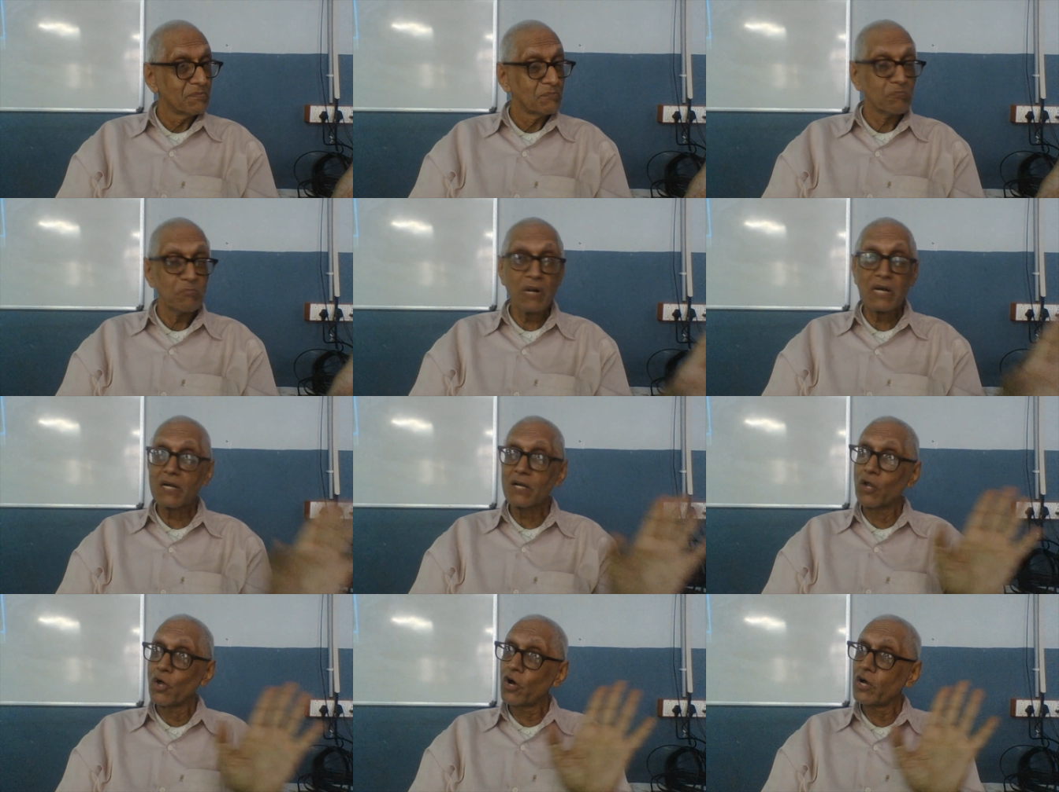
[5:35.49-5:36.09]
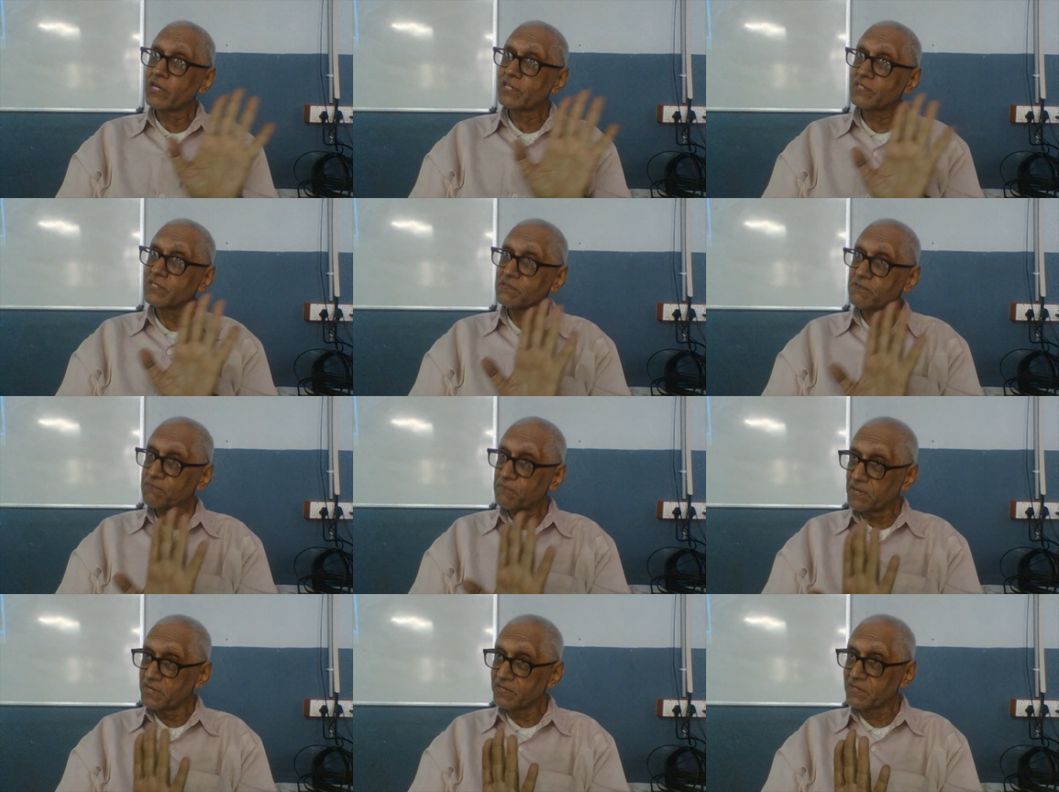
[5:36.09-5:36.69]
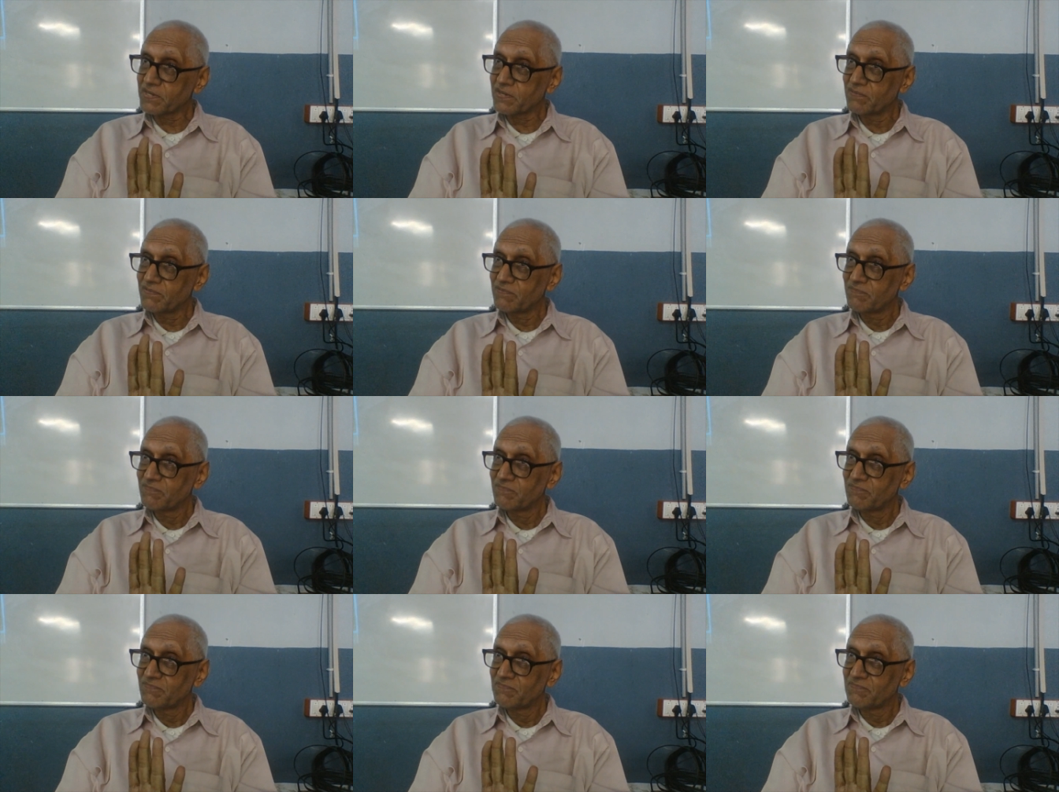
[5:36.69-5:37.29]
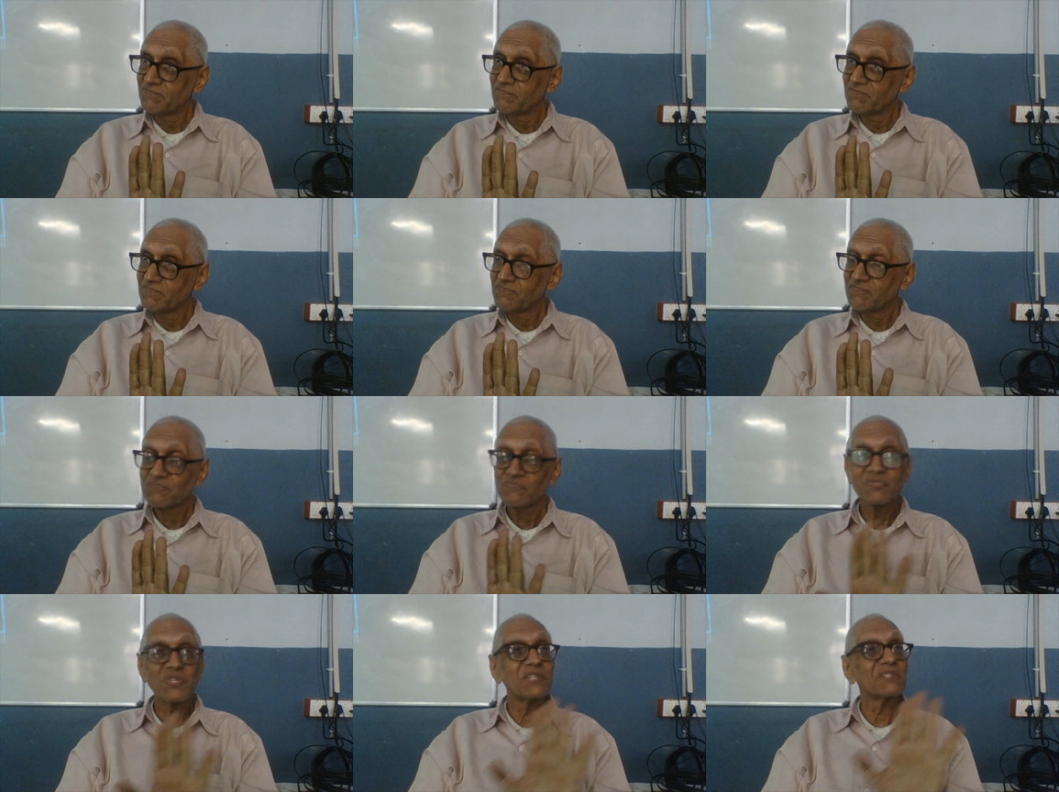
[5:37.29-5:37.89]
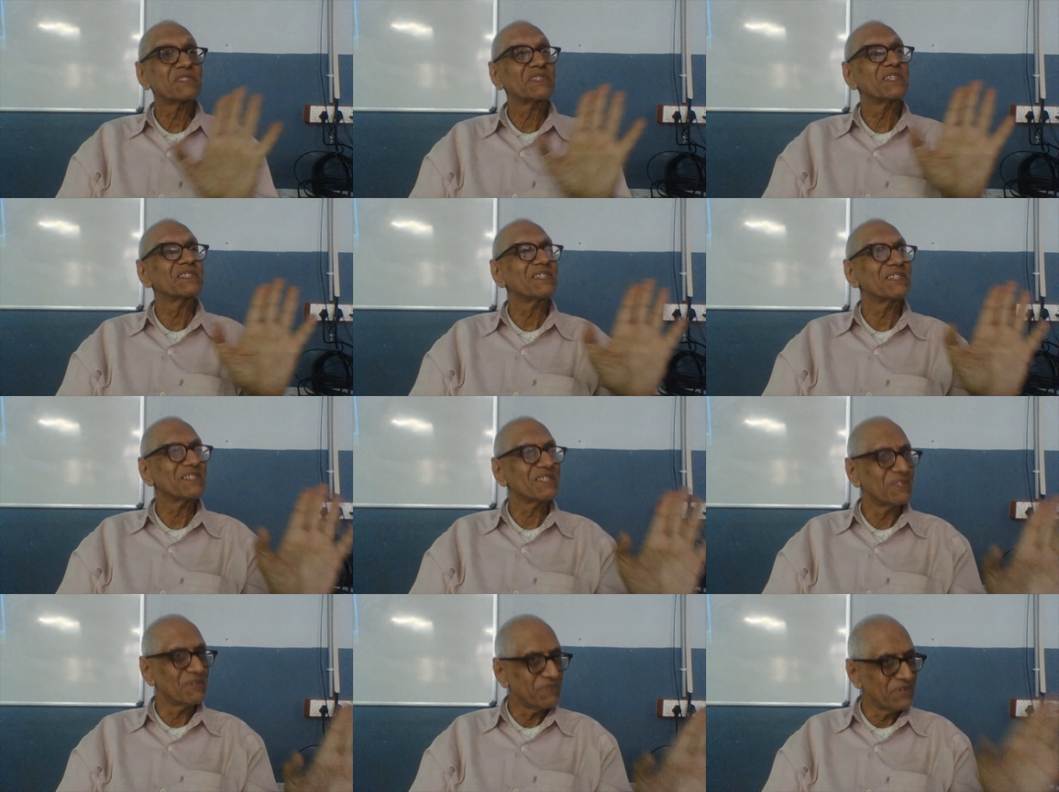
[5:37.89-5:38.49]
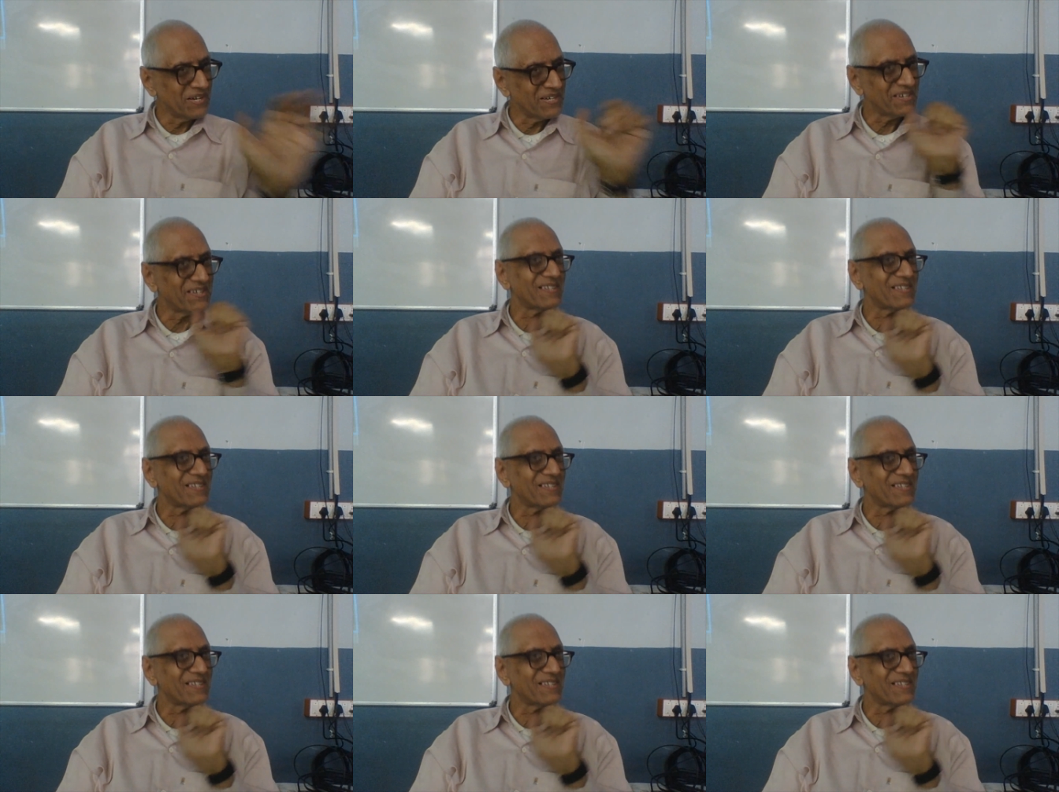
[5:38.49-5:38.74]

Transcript: but law is different. Justice is different.